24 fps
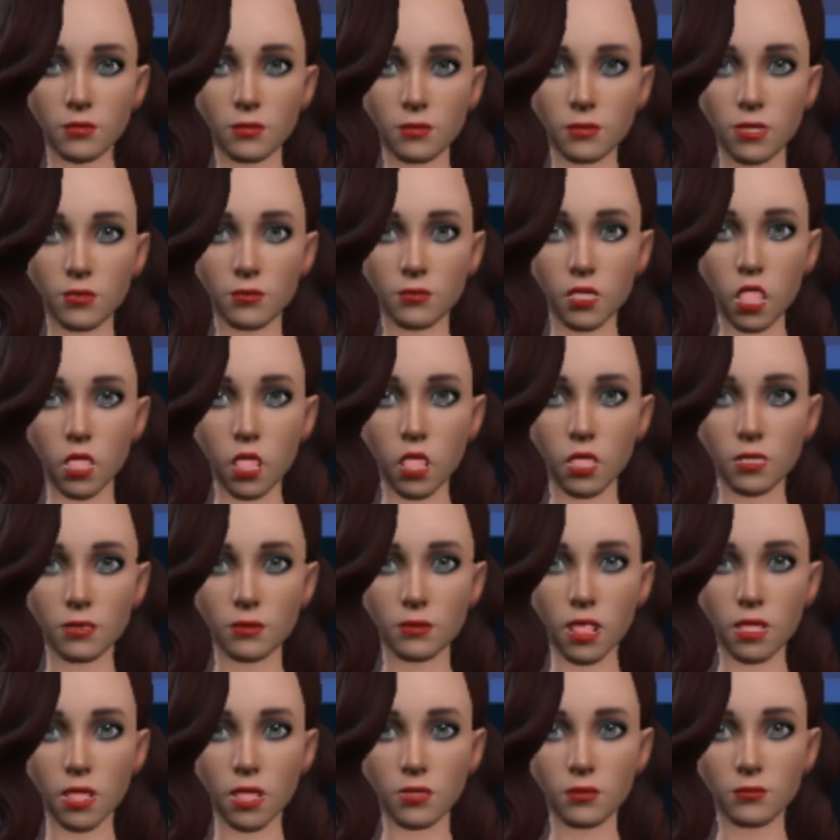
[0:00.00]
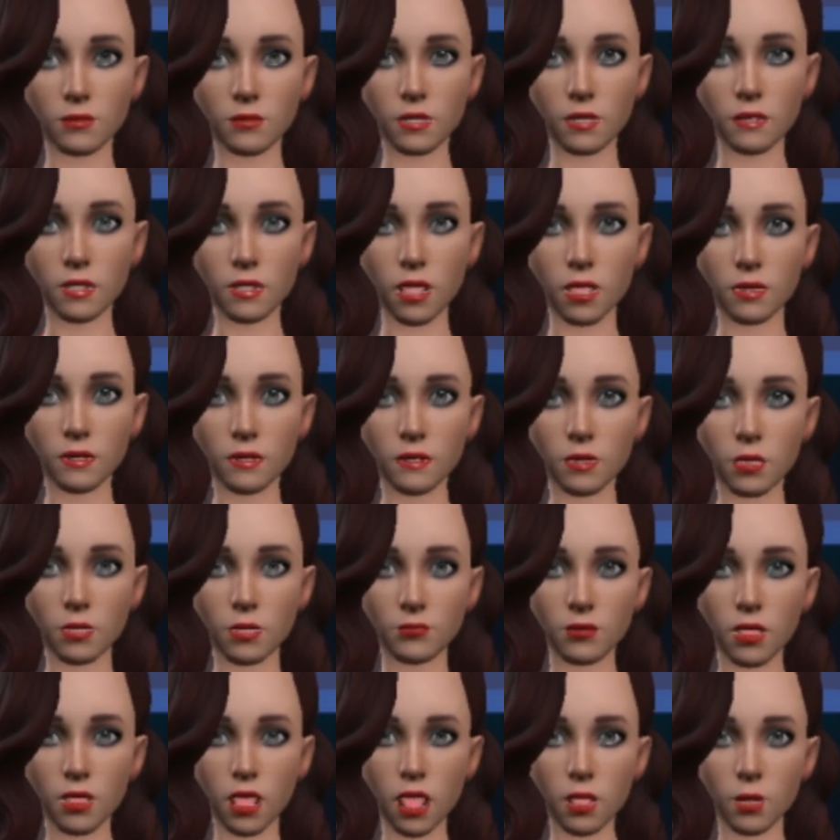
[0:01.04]
and then you could judge and provide
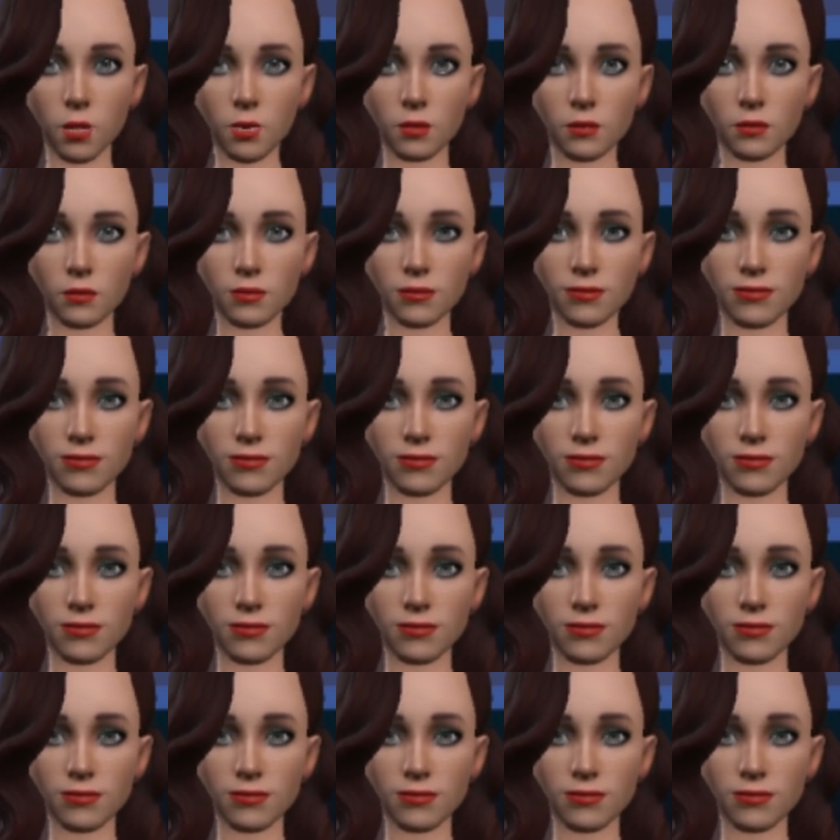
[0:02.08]
feedback.